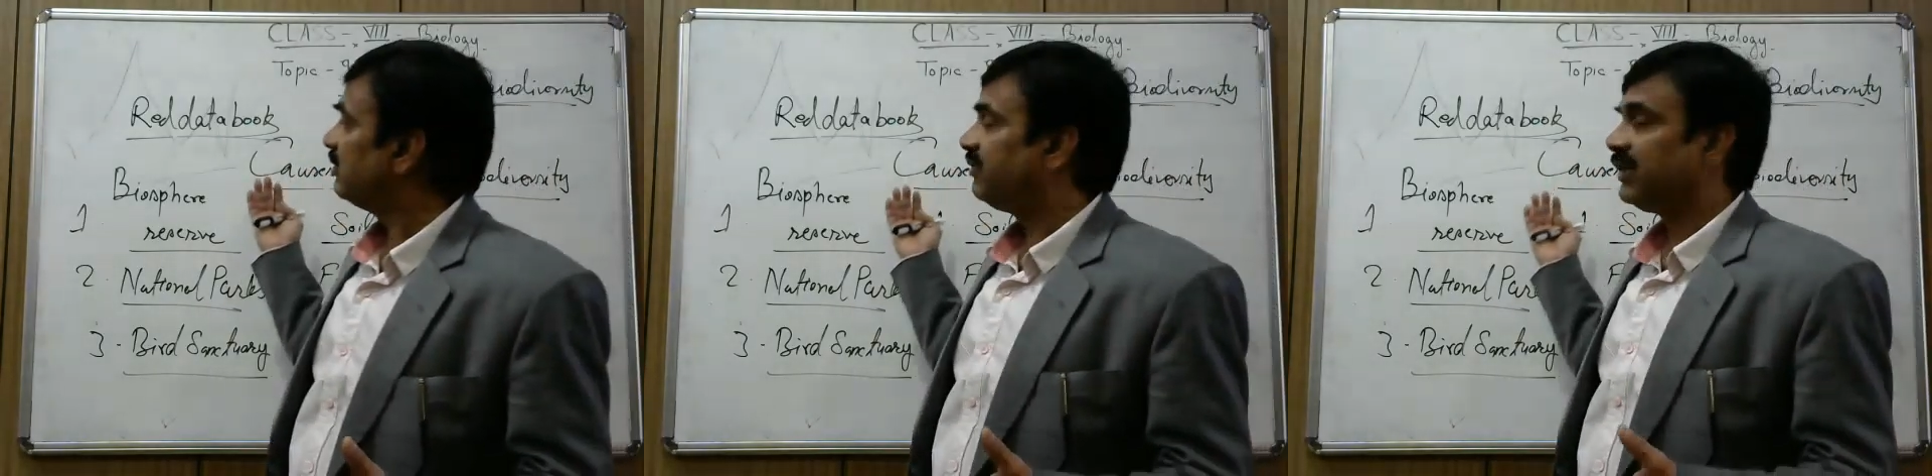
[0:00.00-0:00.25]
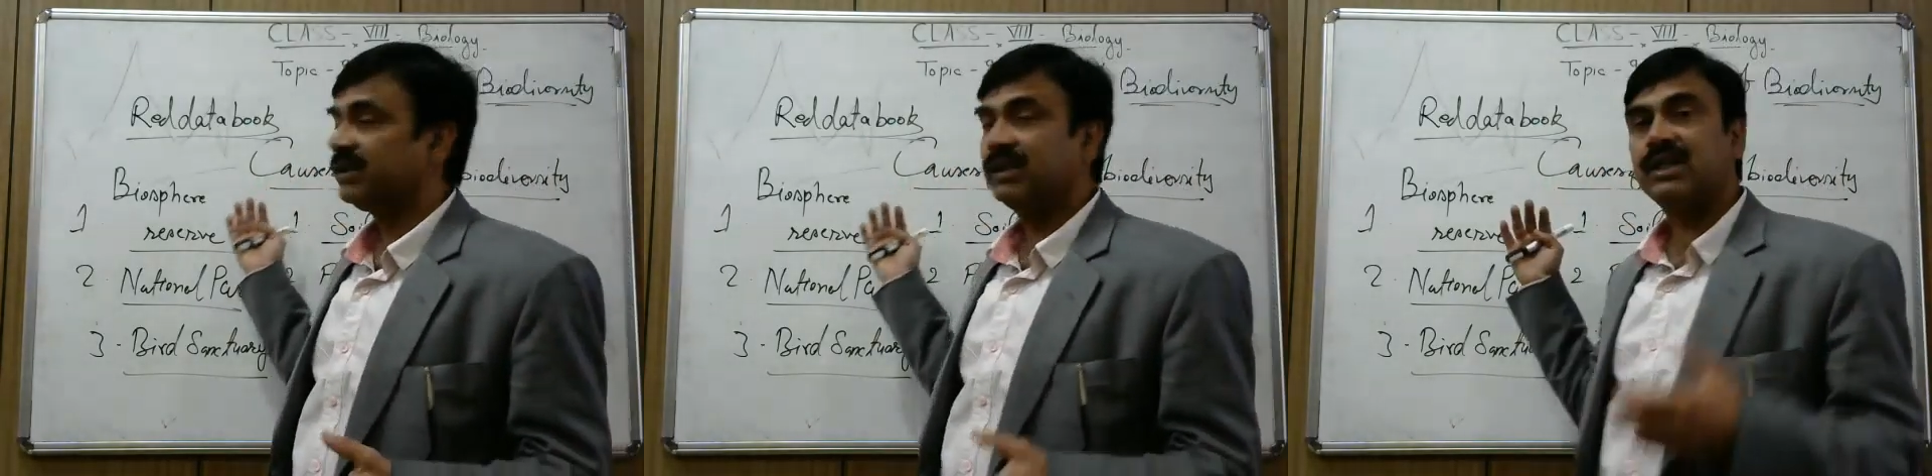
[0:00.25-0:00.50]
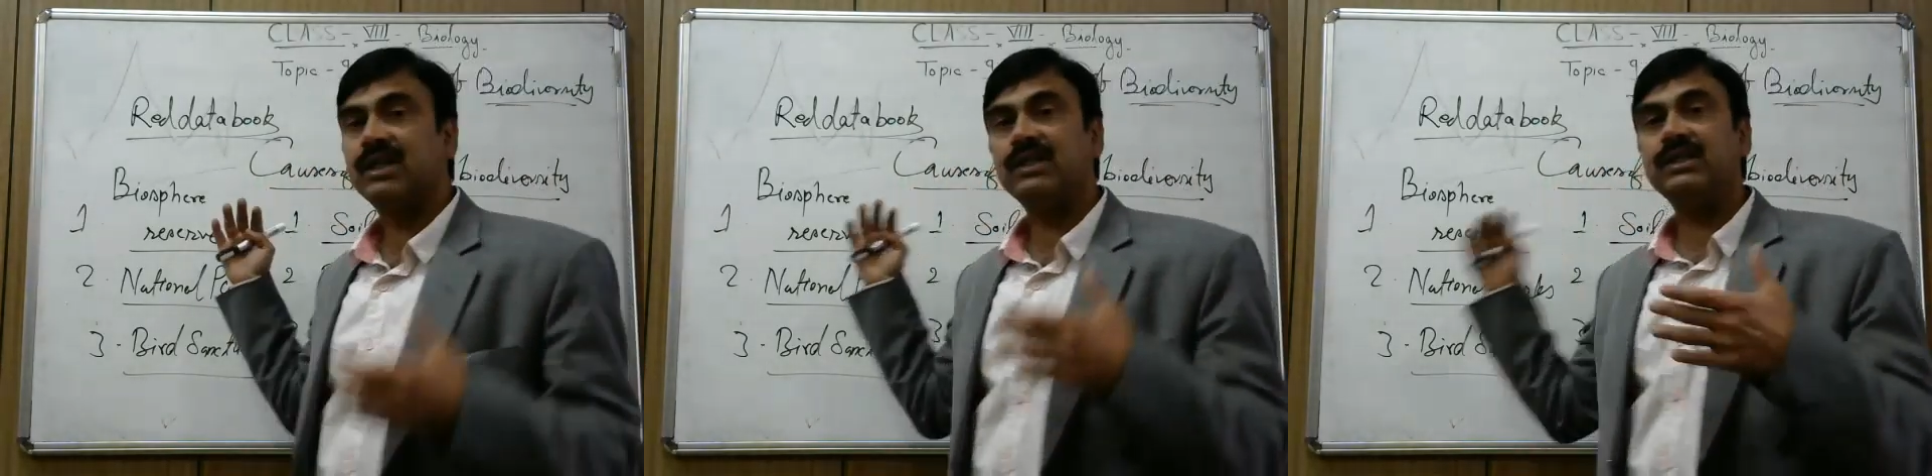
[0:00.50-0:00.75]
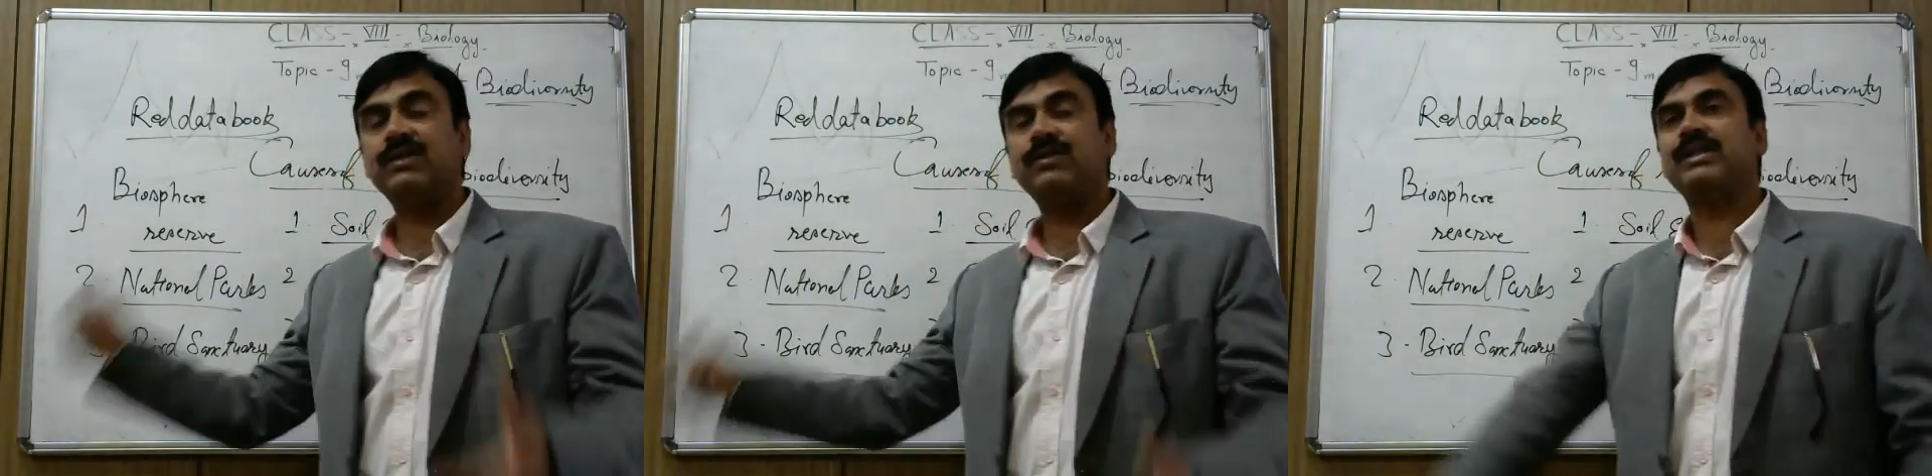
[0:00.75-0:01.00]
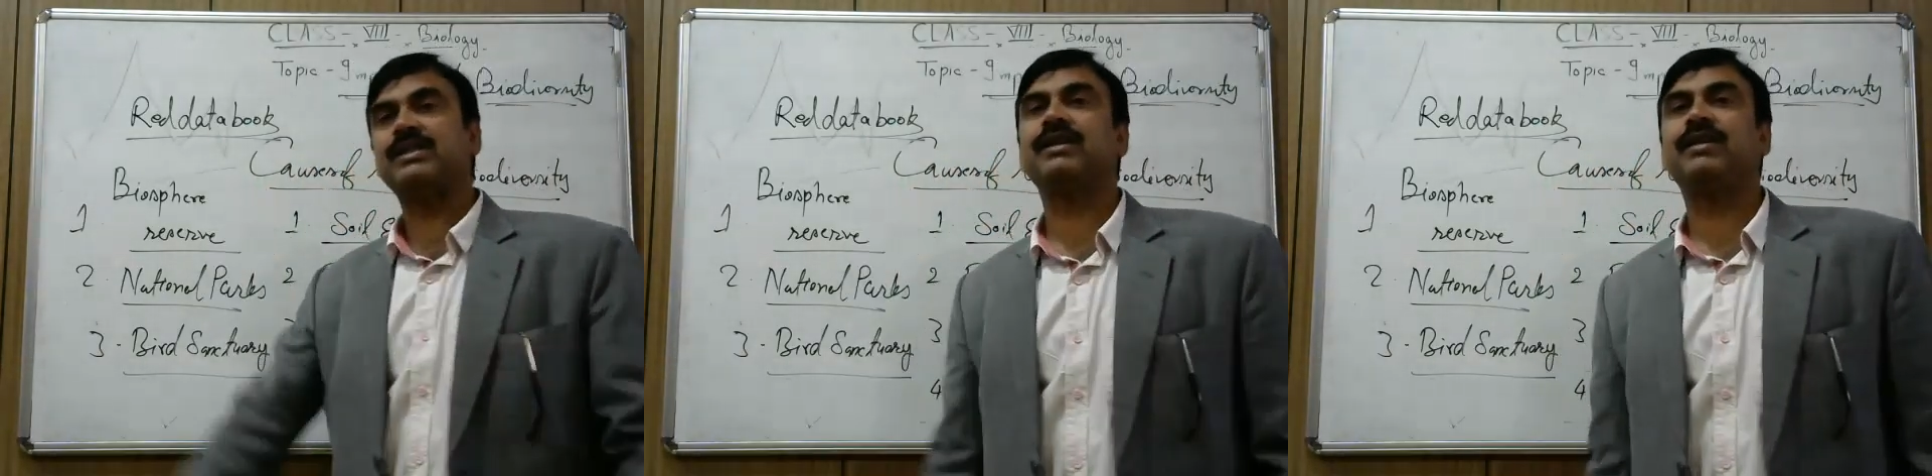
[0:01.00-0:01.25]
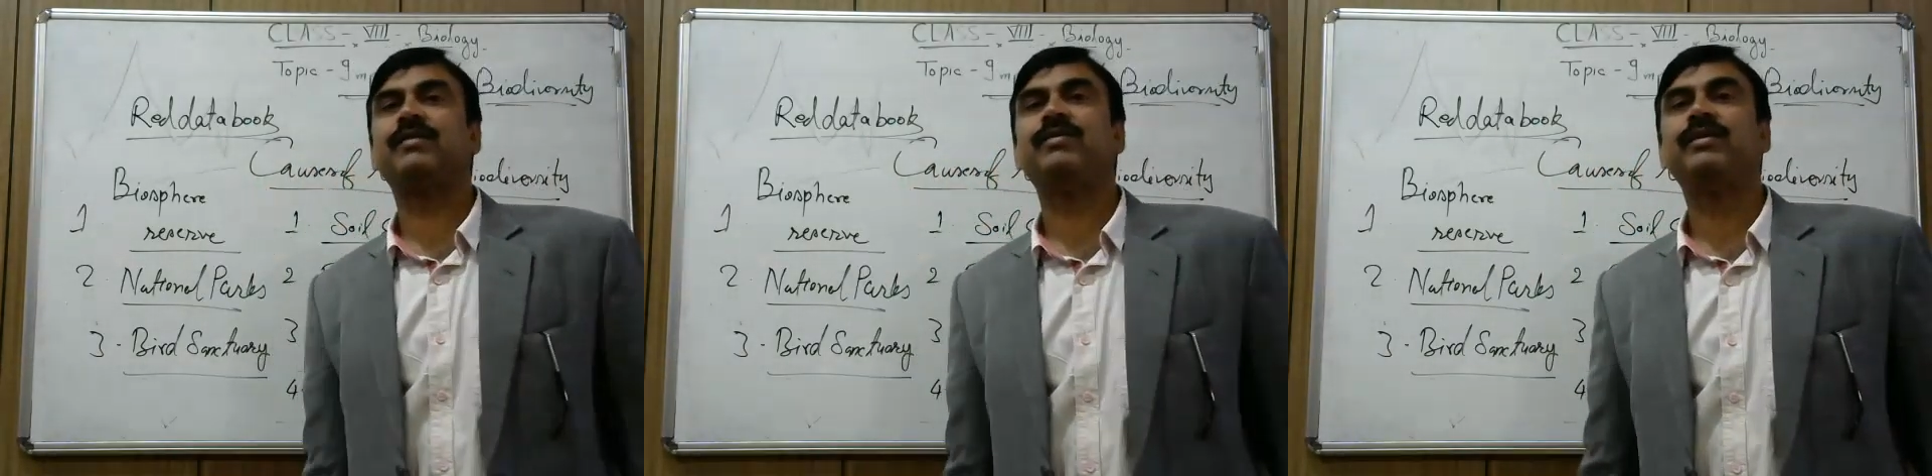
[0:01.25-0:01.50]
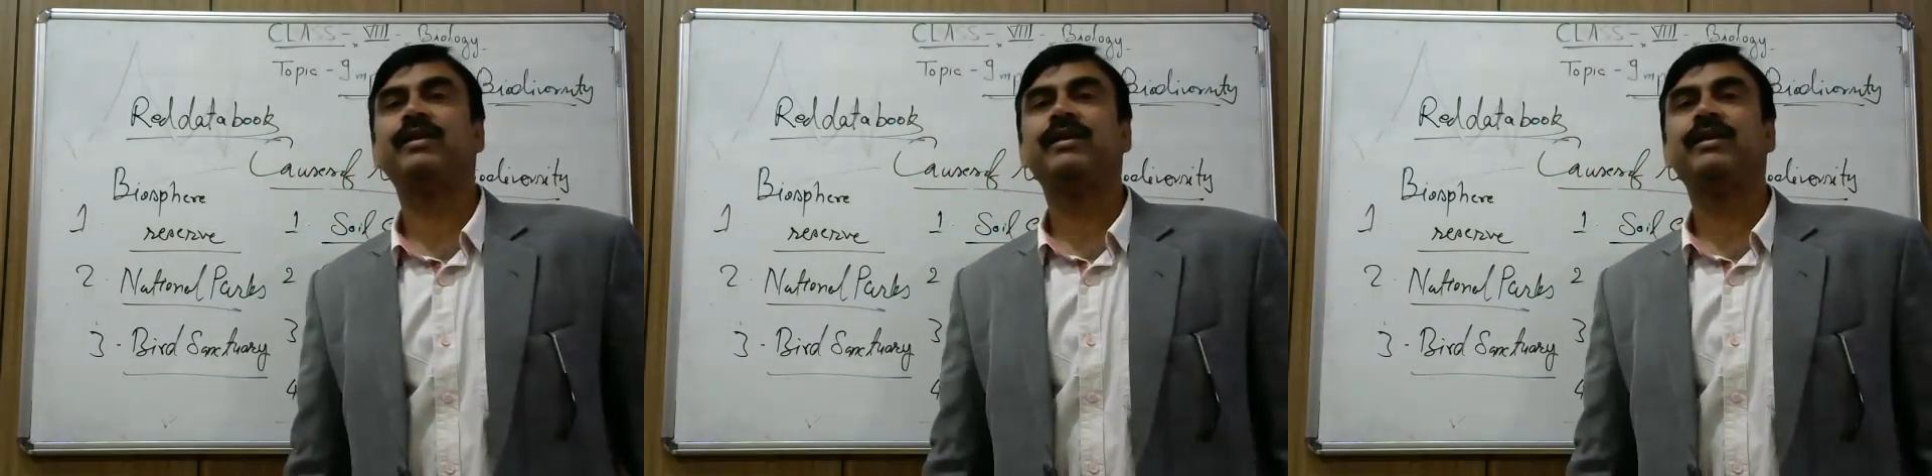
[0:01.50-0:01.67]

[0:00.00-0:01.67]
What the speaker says: for the conservation of